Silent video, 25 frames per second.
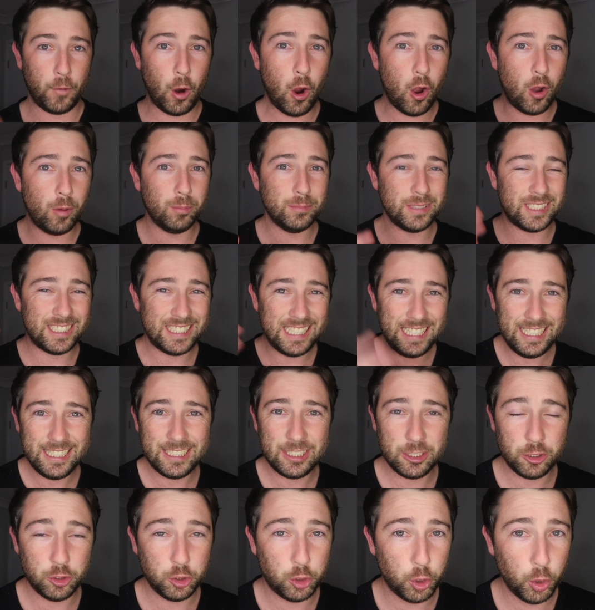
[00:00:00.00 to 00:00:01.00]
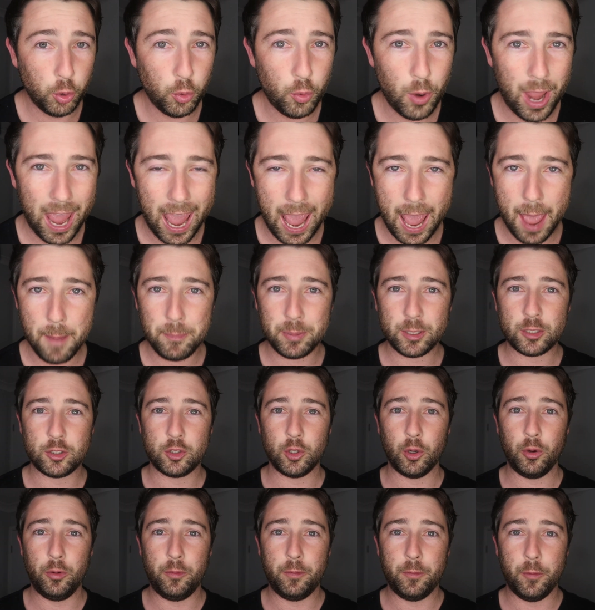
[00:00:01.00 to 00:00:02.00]
From season 2,
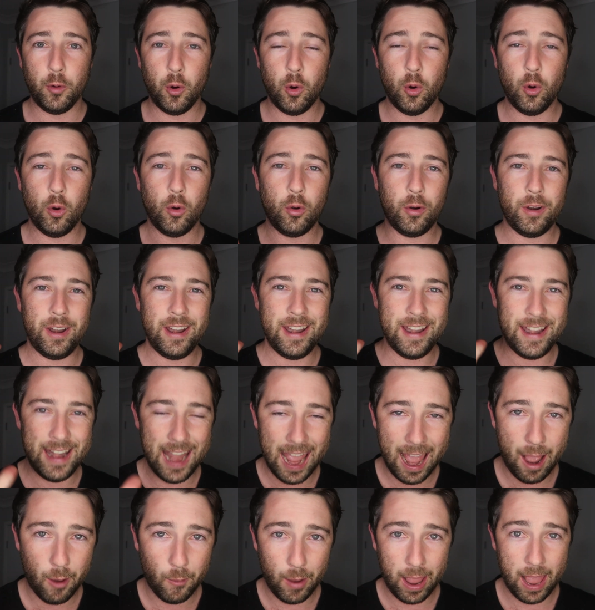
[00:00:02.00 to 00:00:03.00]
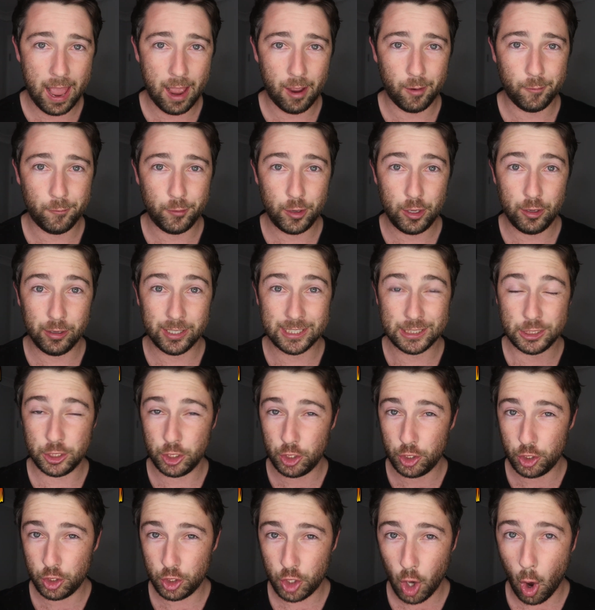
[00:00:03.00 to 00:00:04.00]
episode 4, now out for you guys
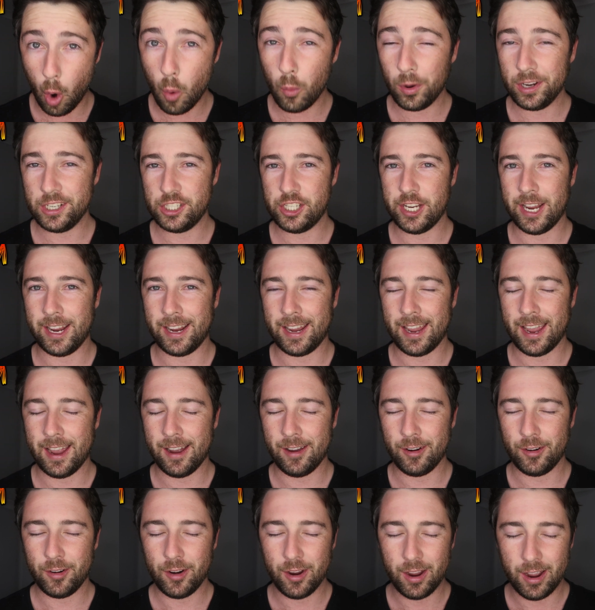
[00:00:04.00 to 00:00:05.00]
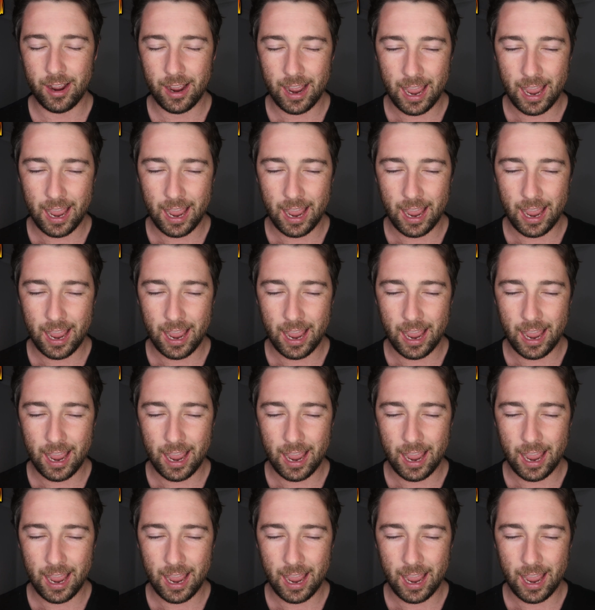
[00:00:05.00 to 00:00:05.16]
to go and check out.